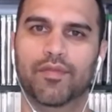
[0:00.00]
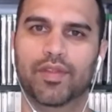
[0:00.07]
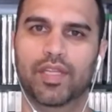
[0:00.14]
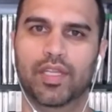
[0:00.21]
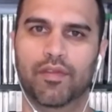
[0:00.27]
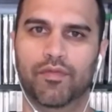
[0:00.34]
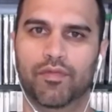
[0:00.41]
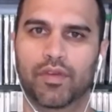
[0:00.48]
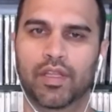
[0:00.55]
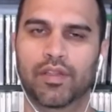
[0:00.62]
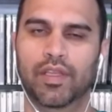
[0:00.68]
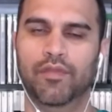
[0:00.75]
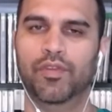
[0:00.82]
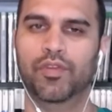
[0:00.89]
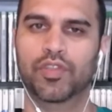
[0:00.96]
if
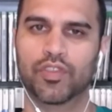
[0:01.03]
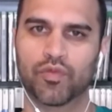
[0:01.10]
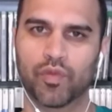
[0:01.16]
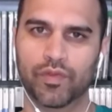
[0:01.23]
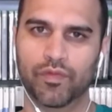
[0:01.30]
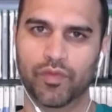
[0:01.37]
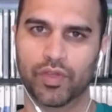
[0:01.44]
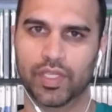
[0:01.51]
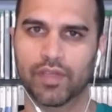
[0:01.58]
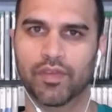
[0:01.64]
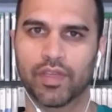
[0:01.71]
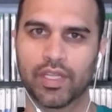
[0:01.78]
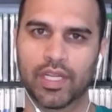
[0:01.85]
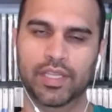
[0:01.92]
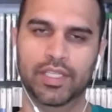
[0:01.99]
you just went for the event
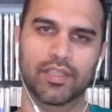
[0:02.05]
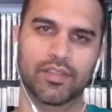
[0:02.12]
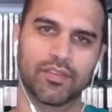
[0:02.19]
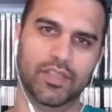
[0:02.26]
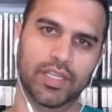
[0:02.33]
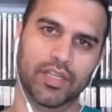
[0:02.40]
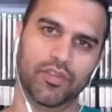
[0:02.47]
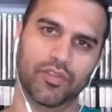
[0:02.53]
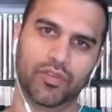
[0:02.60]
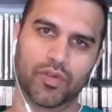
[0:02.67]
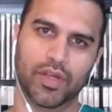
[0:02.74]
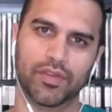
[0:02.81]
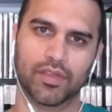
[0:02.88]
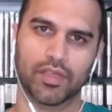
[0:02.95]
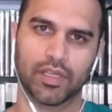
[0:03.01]
and didn't stand in those crazy
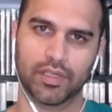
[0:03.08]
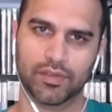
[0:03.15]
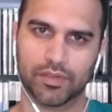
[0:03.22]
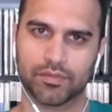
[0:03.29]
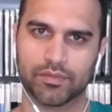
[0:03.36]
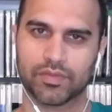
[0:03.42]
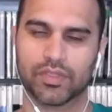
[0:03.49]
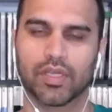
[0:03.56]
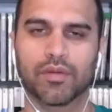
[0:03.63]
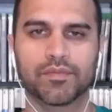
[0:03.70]
lines. So,